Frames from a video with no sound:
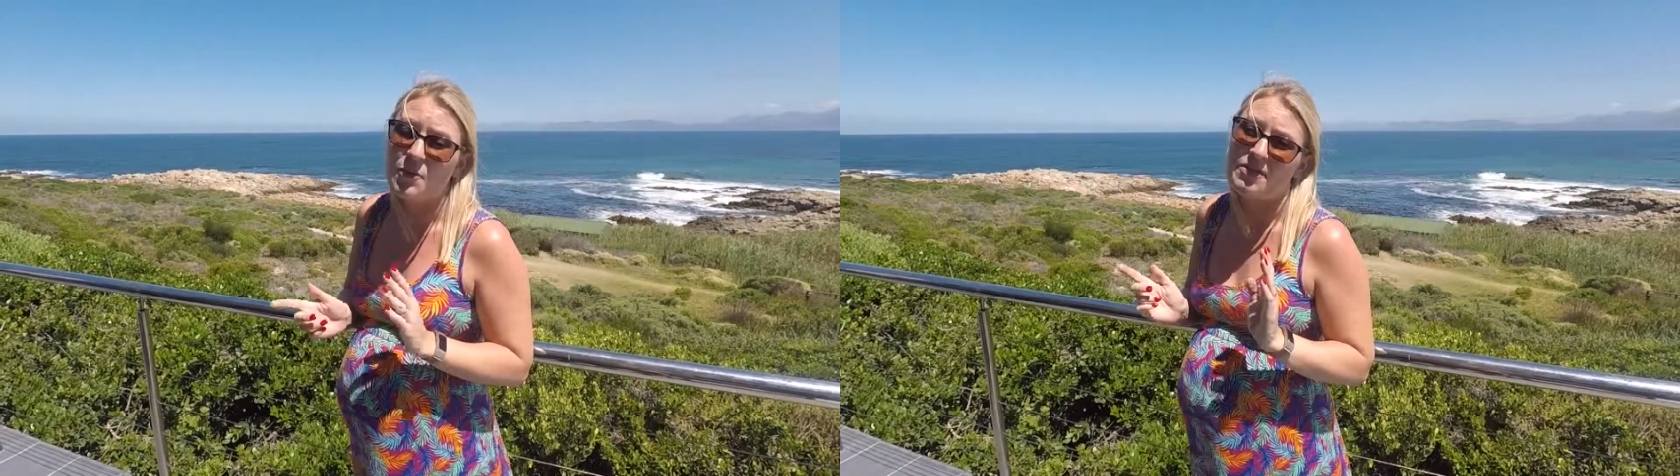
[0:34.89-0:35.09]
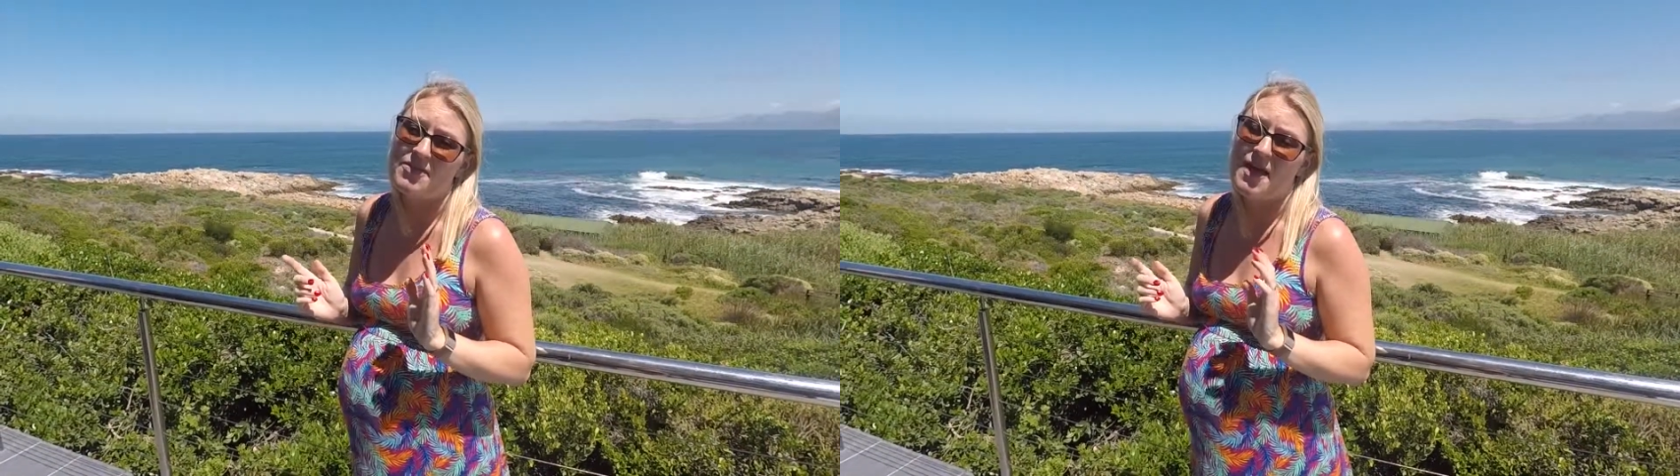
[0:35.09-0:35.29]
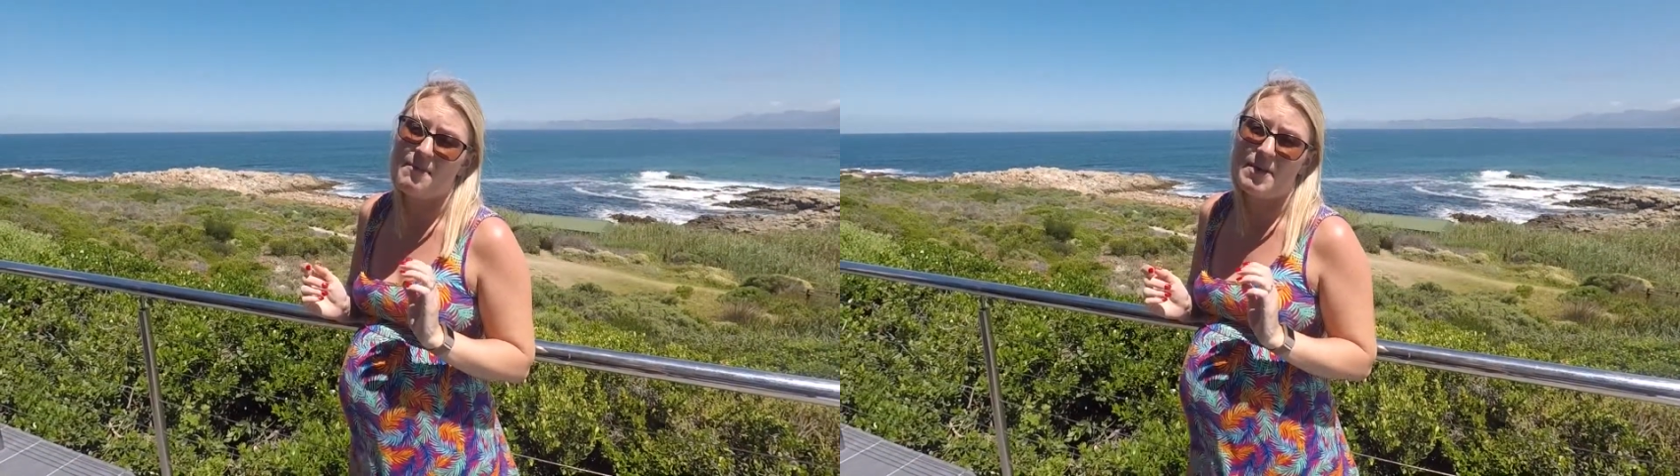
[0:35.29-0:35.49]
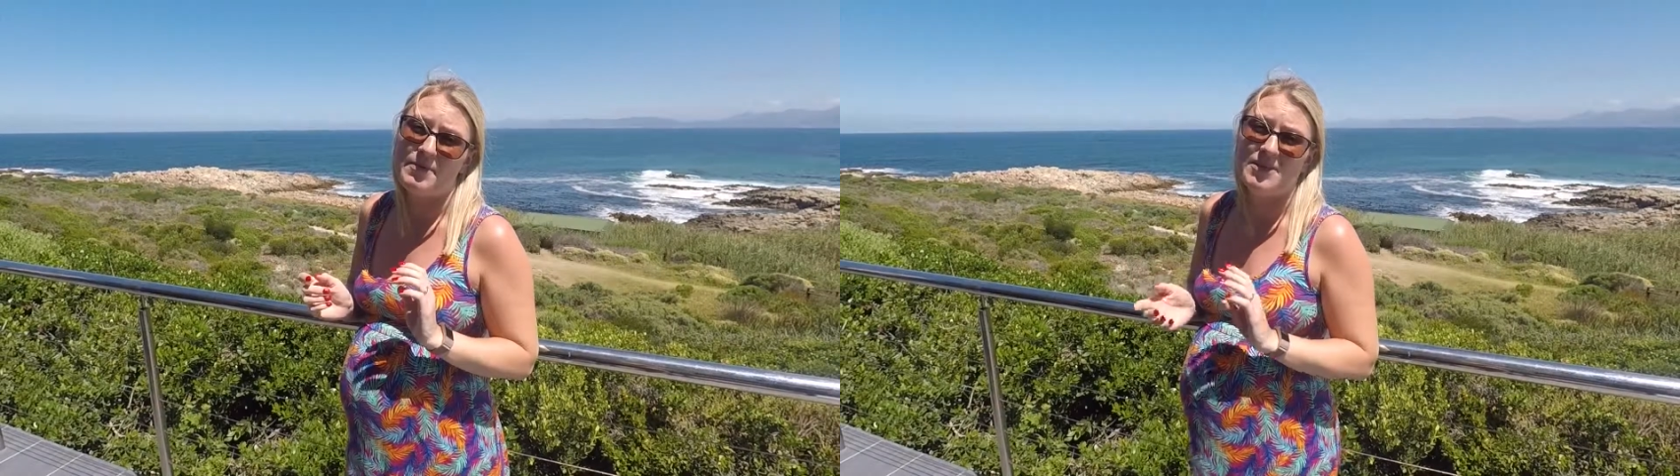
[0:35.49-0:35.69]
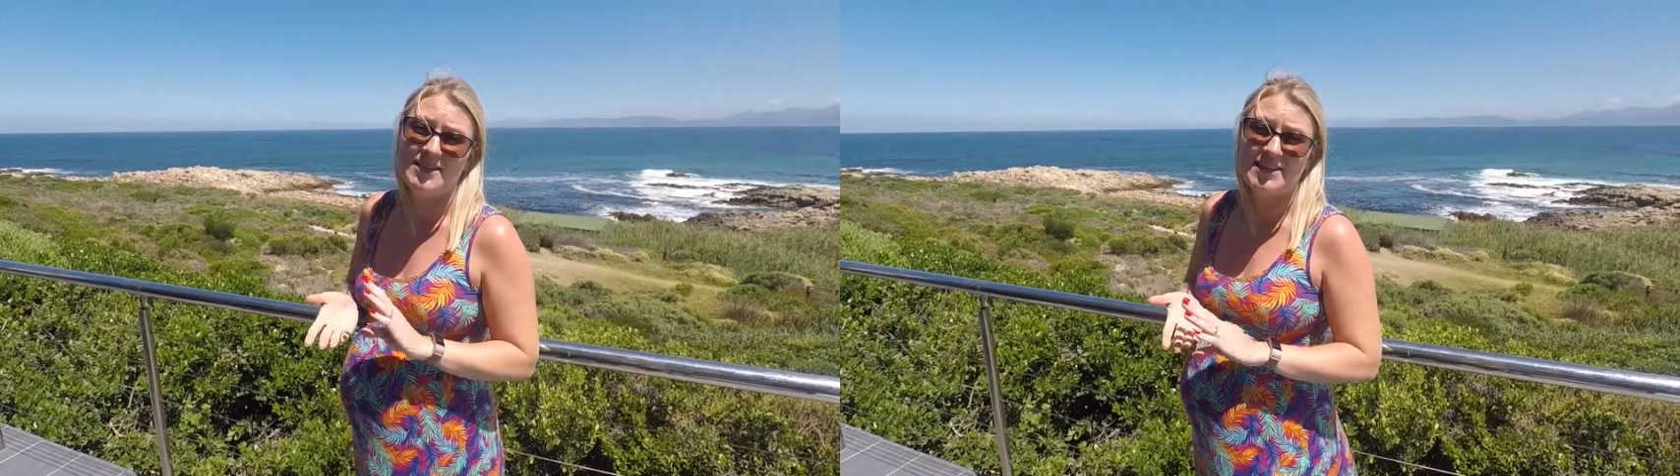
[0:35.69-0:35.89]
whether that be
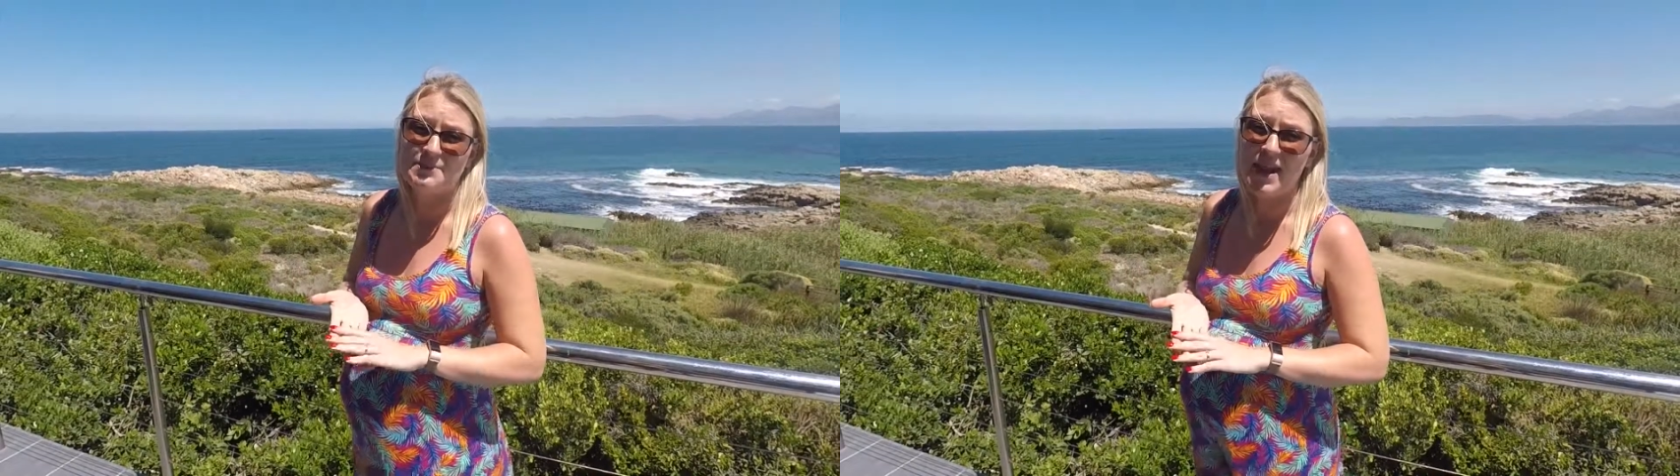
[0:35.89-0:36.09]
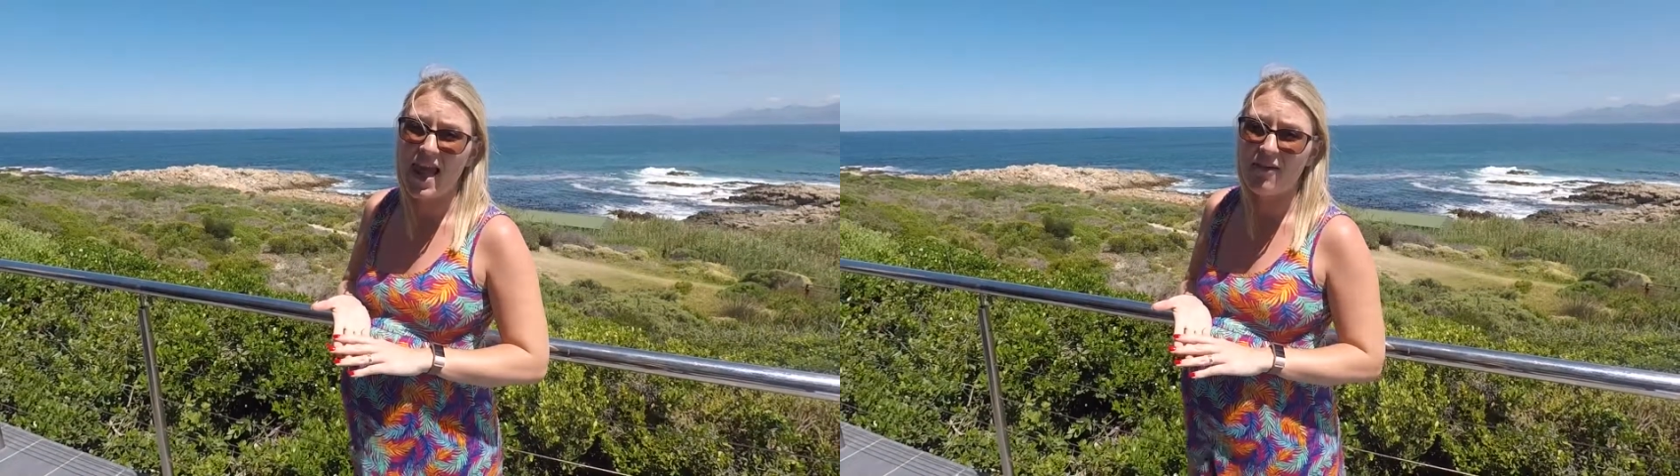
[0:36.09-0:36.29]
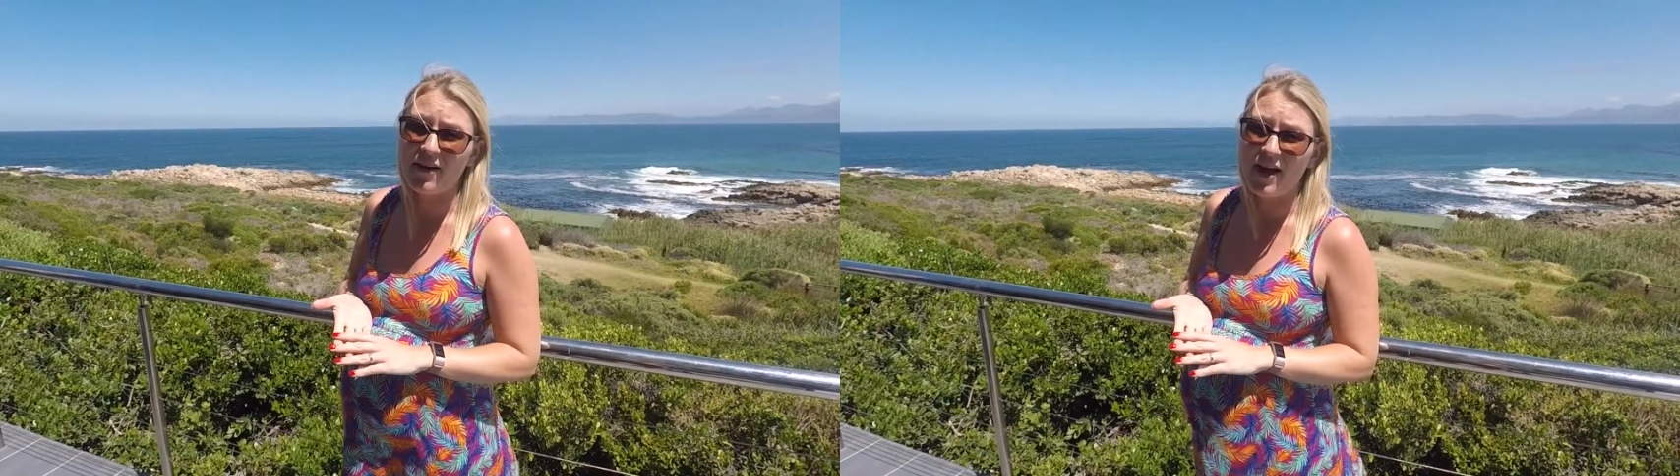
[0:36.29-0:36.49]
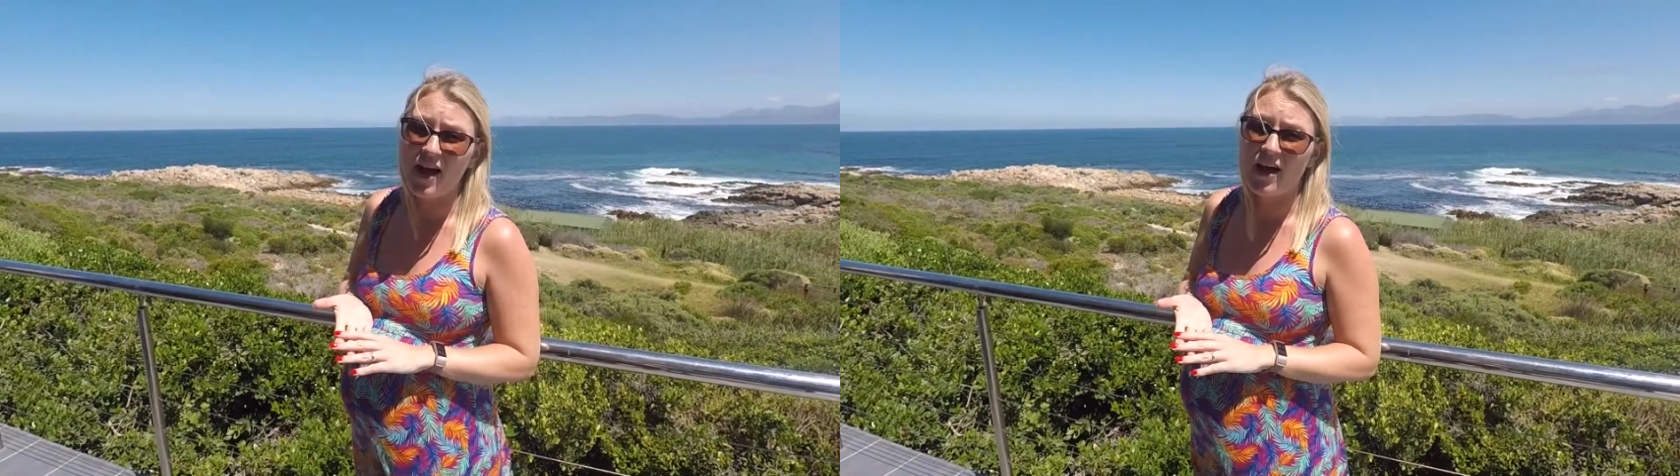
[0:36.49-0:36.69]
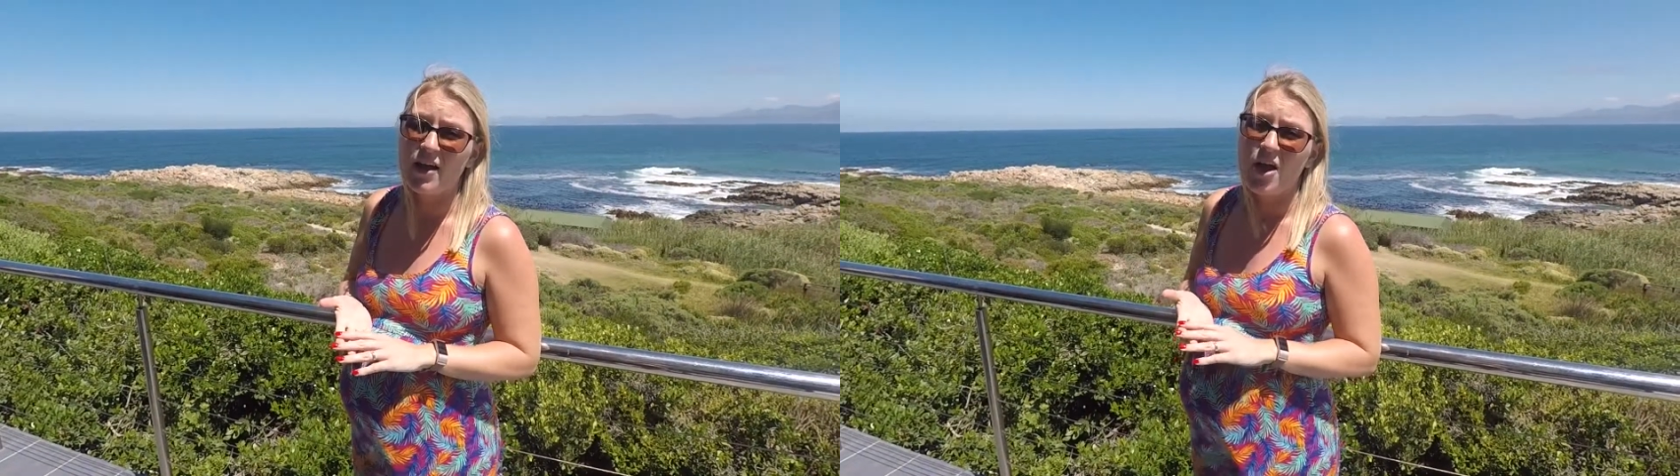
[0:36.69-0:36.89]
because there's malaria,